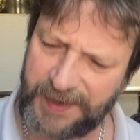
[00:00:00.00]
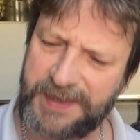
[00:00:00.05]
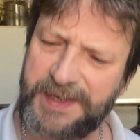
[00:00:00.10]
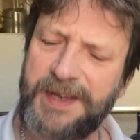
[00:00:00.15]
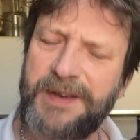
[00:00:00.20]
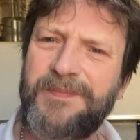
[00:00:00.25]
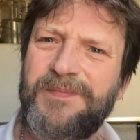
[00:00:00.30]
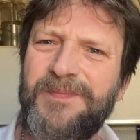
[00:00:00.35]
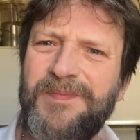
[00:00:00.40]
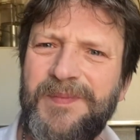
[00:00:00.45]
Is
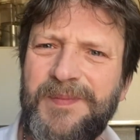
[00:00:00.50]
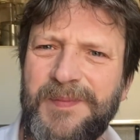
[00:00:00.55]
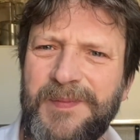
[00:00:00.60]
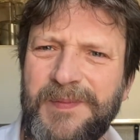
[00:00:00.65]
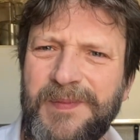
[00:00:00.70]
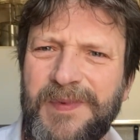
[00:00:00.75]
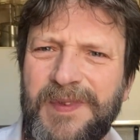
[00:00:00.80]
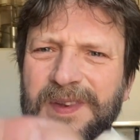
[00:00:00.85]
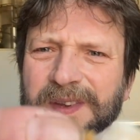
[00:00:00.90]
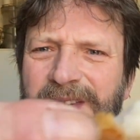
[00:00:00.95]
it
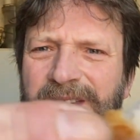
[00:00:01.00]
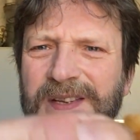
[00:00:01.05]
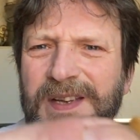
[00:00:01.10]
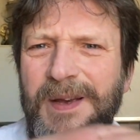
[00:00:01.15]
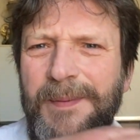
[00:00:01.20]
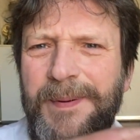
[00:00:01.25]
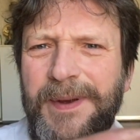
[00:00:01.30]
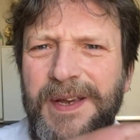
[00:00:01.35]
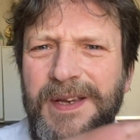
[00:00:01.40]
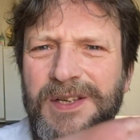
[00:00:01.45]

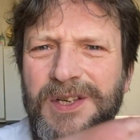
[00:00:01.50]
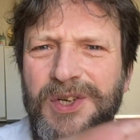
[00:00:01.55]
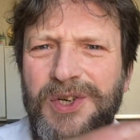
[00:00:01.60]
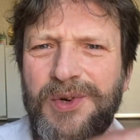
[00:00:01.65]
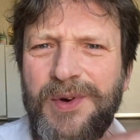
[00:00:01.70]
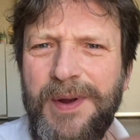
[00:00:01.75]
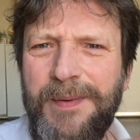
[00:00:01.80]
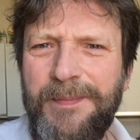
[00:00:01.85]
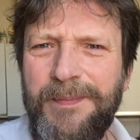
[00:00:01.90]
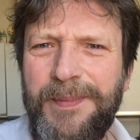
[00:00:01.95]
a piece of
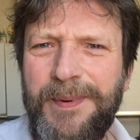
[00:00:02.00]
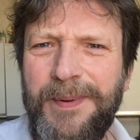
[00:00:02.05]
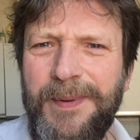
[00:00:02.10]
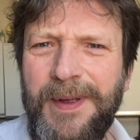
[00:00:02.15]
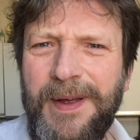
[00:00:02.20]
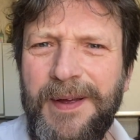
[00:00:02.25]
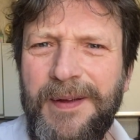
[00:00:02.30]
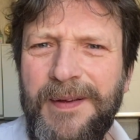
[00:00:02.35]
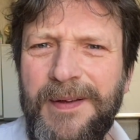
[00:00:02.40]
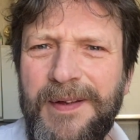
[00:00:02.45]
shrimp?
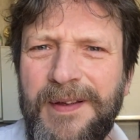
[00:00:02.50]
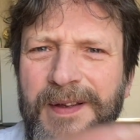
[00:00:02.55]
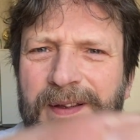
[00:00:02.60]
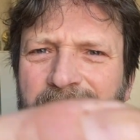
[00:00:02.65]
That?